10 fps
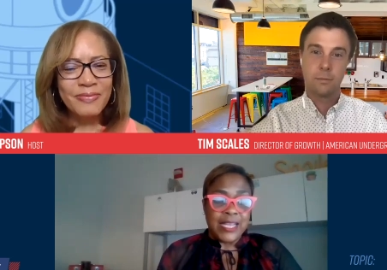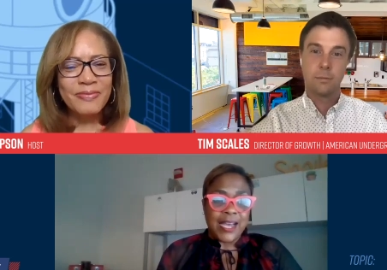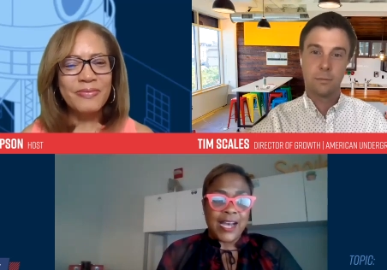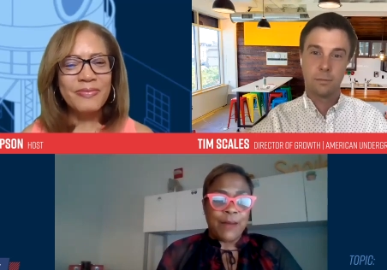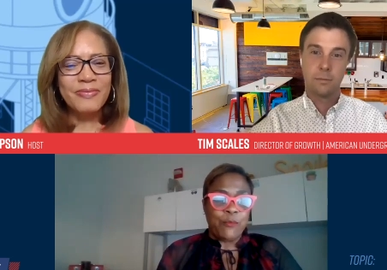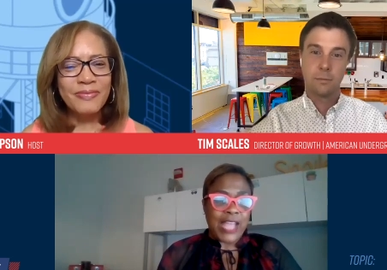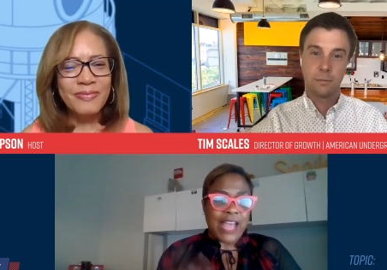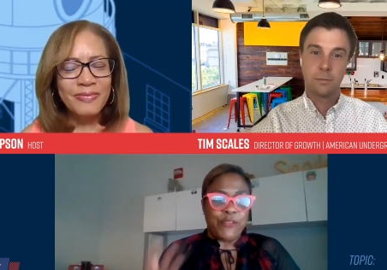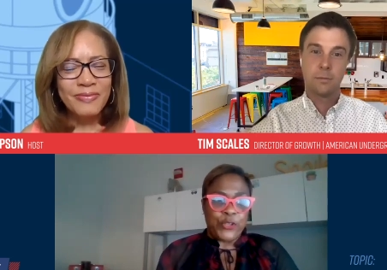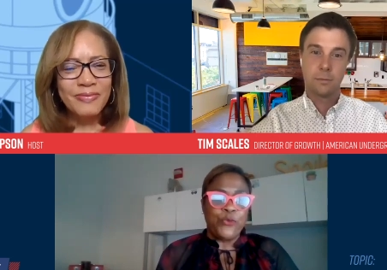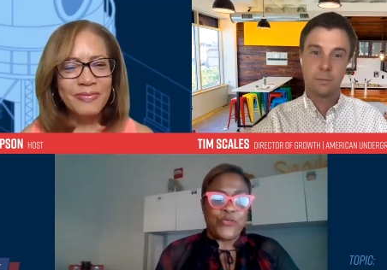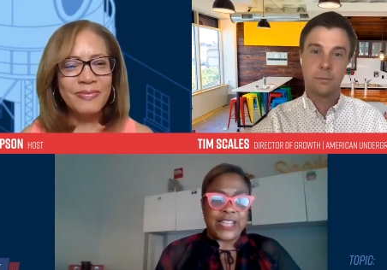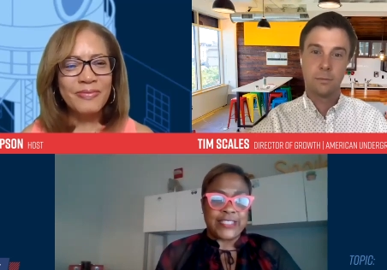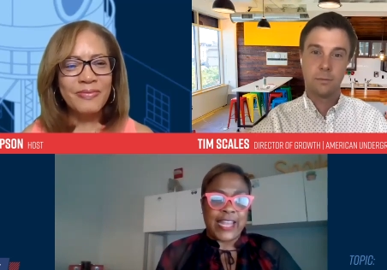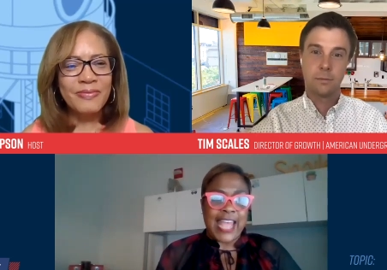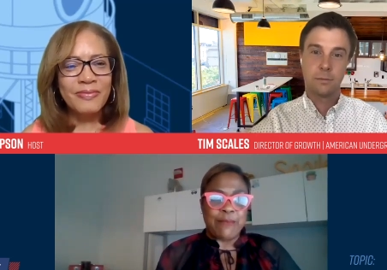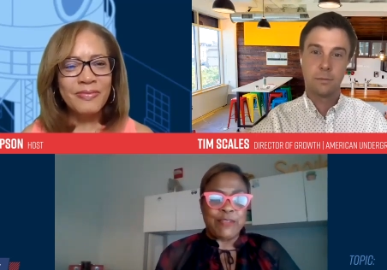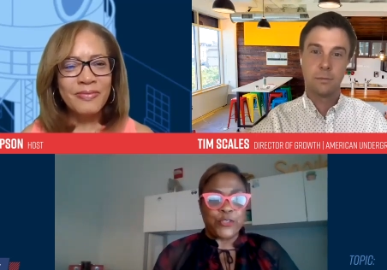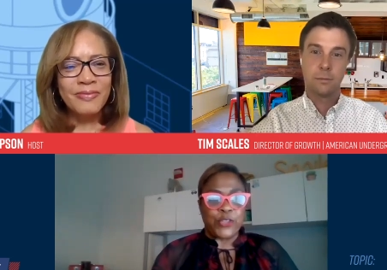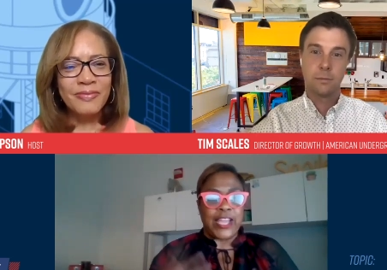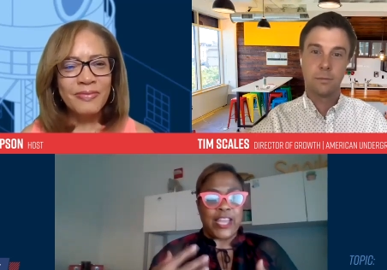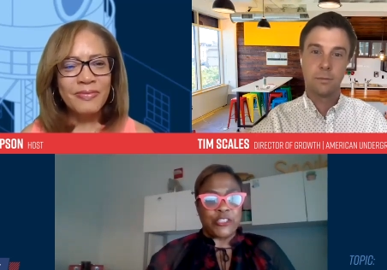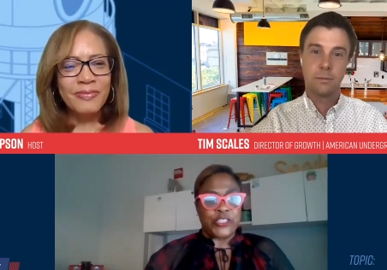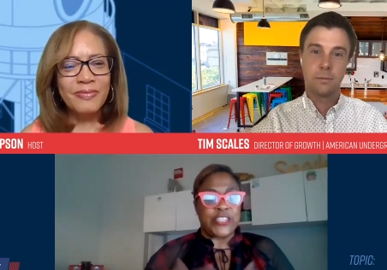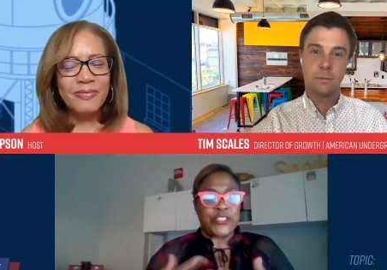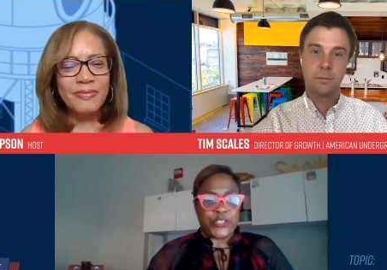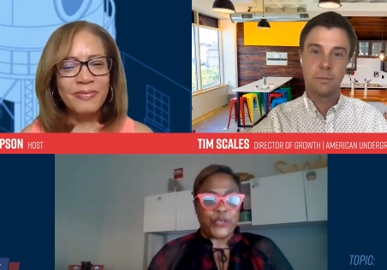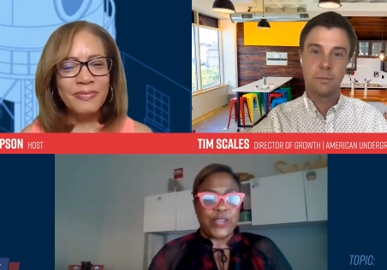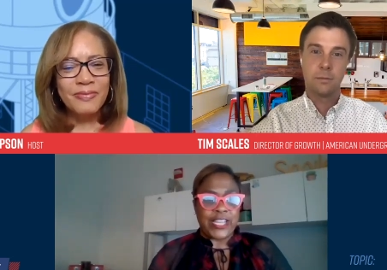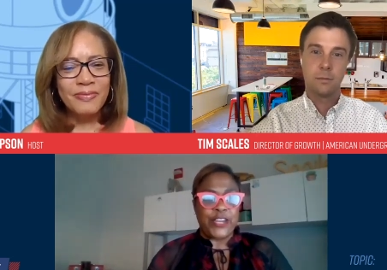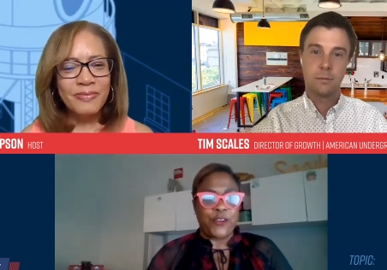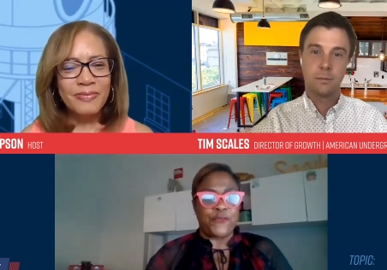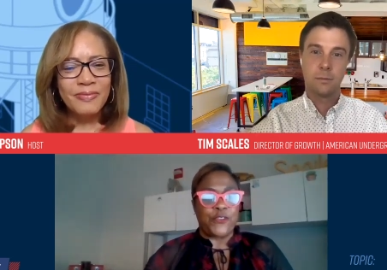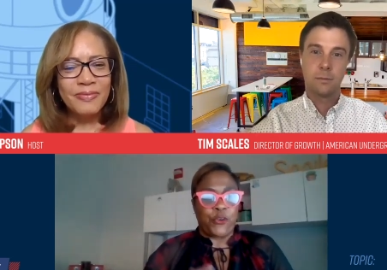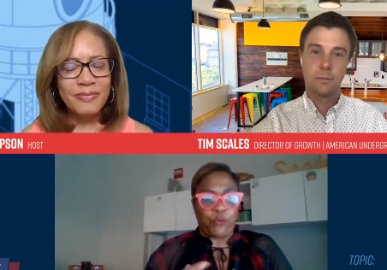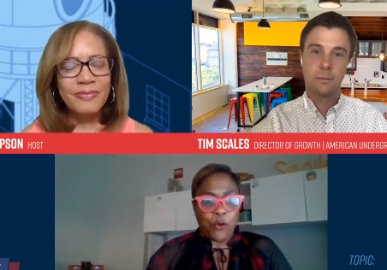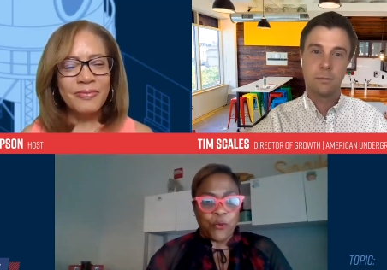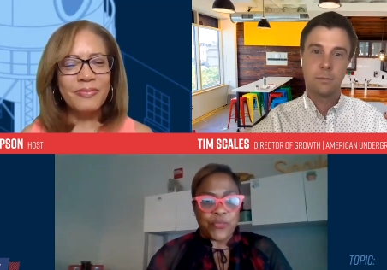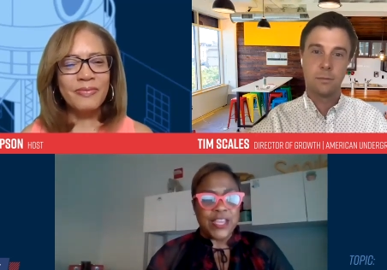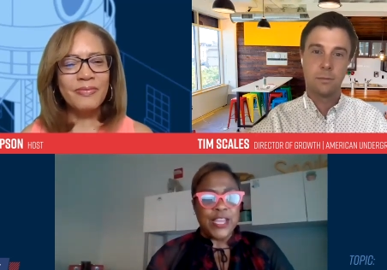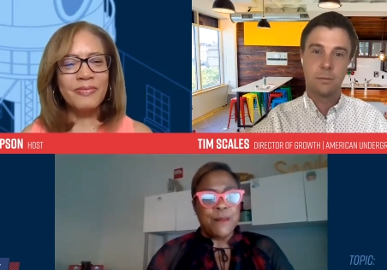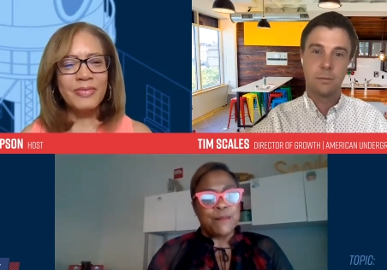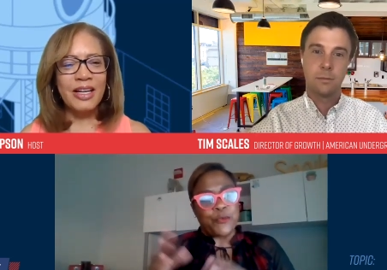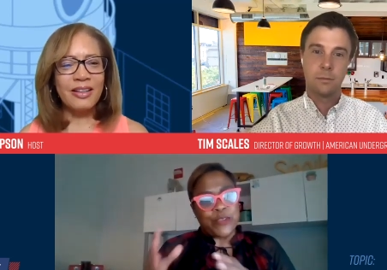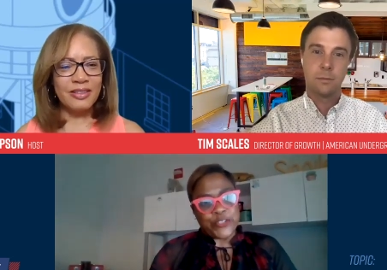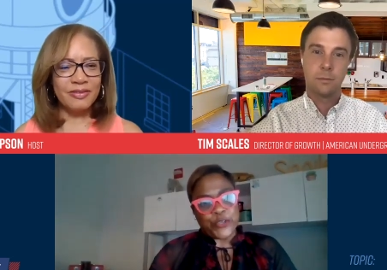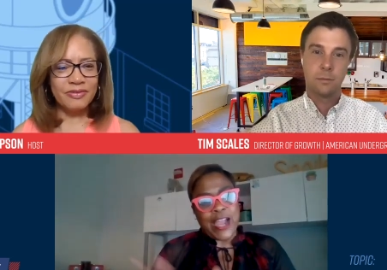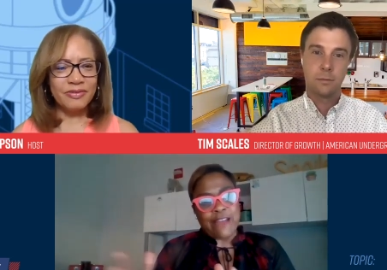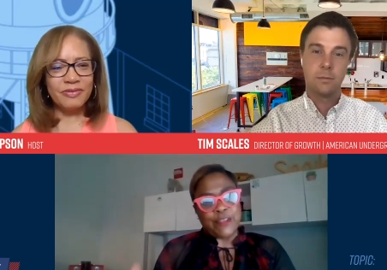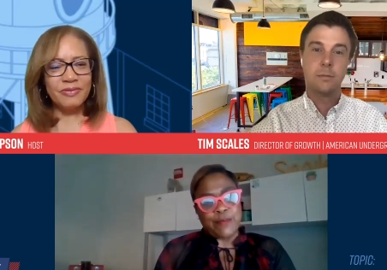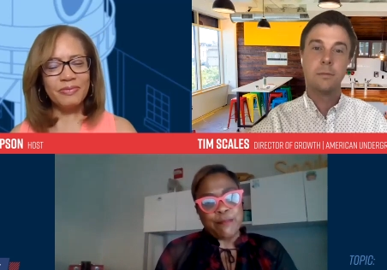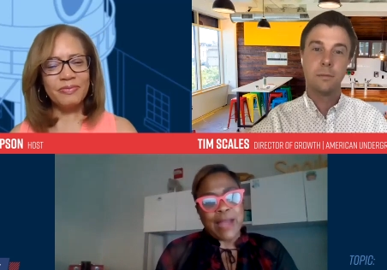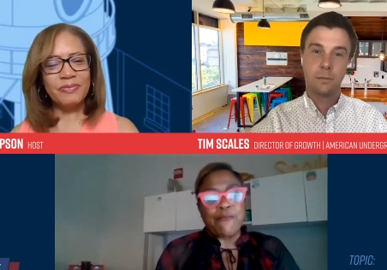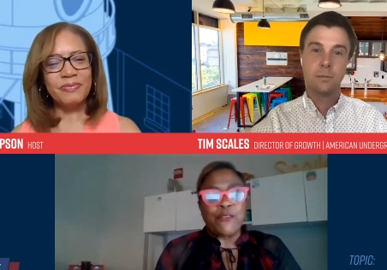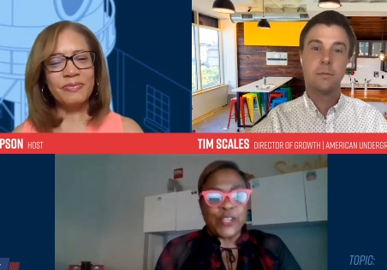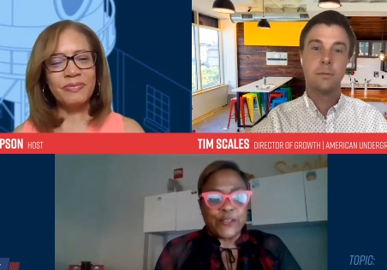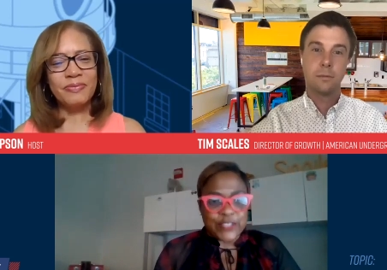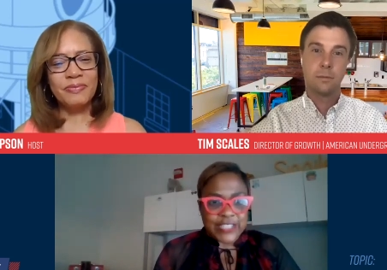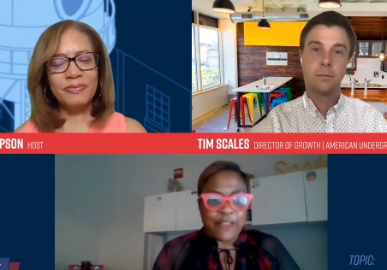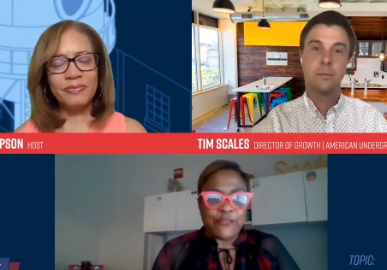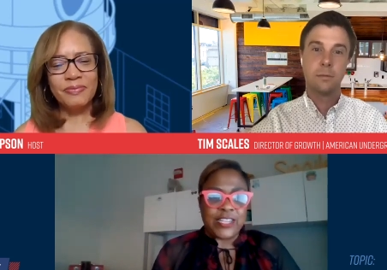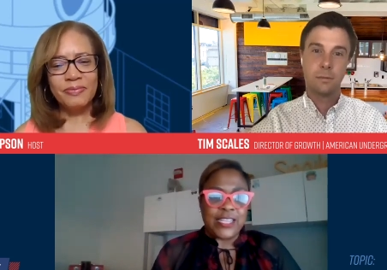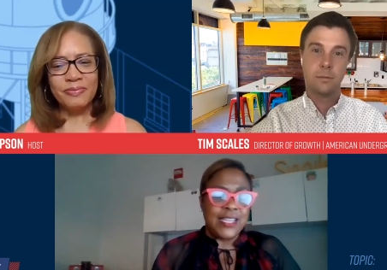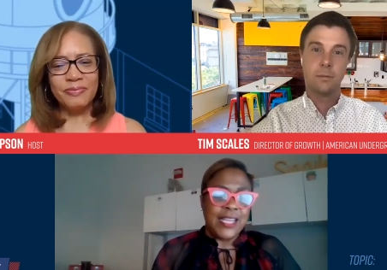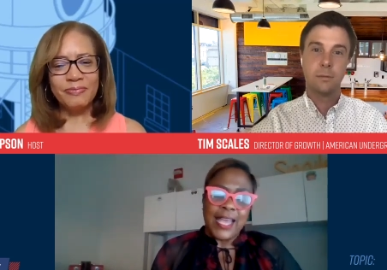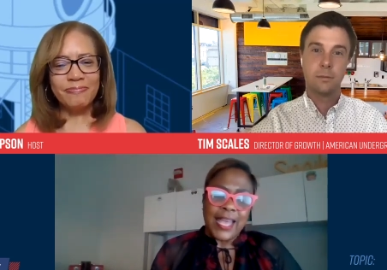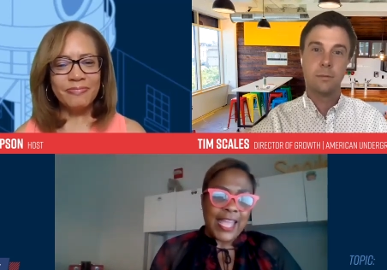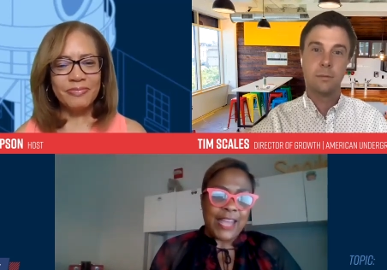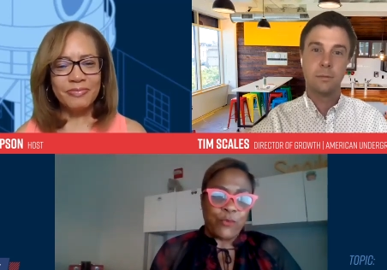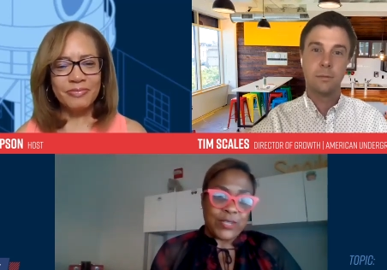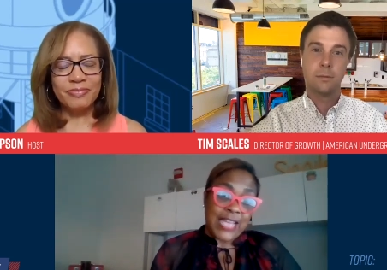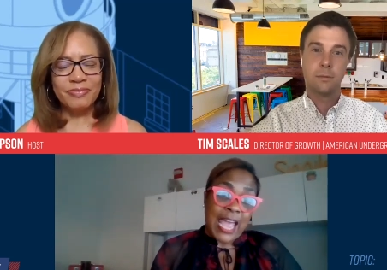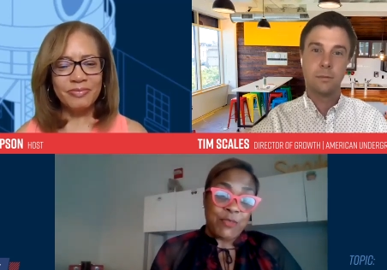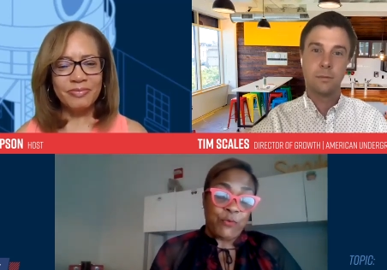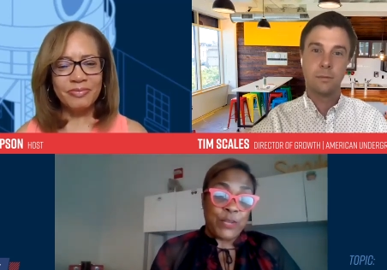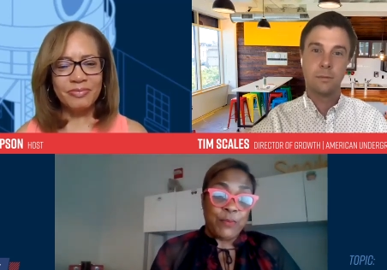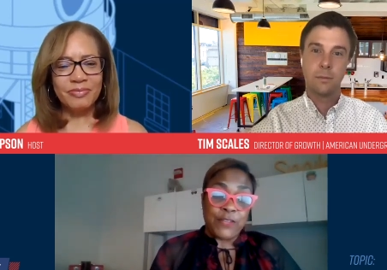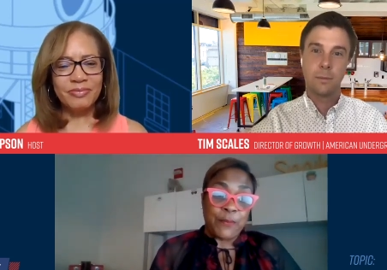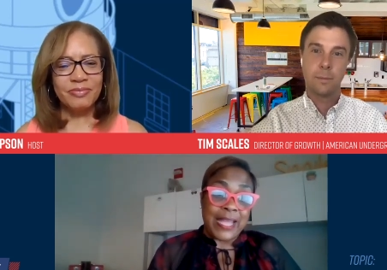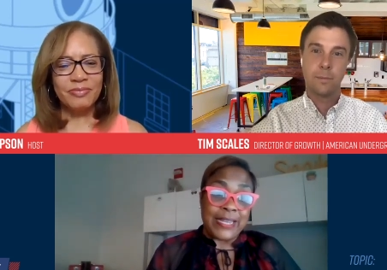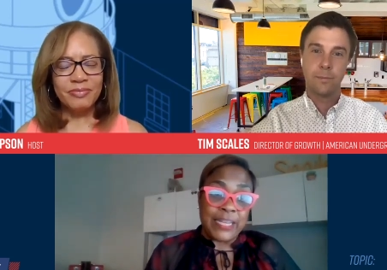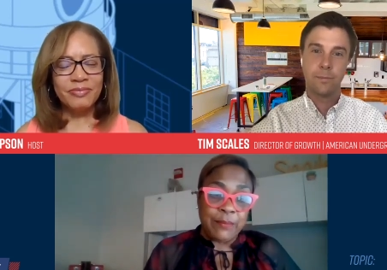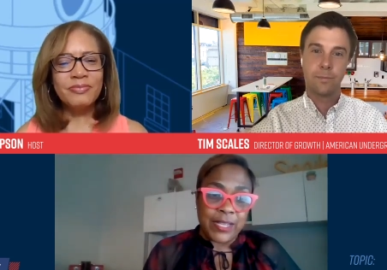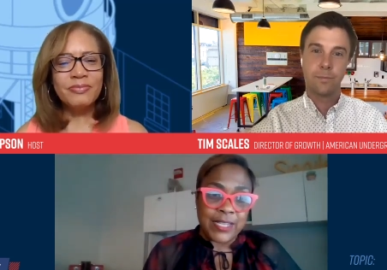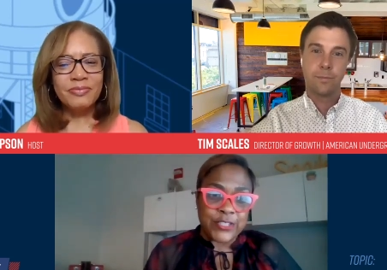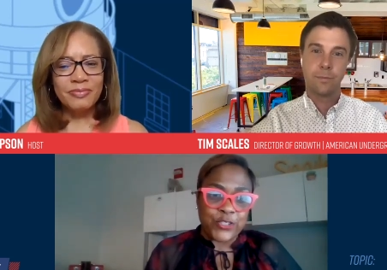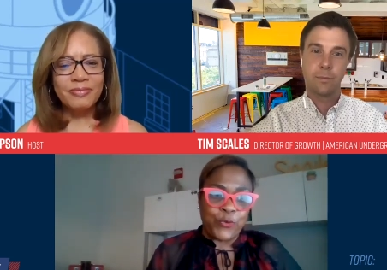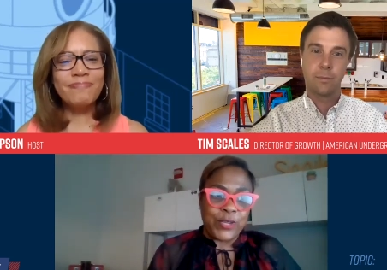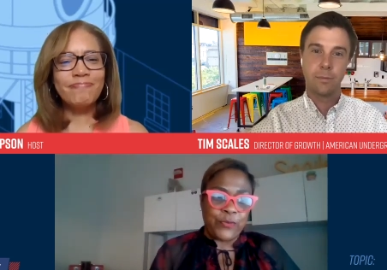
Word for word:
Speaker 1: um, we have new things that are happening. So the energy is still here for growth, but we still mm-hmm. have to be mindful of safety and what's happening. We're in the middle of a pandemic. So we, we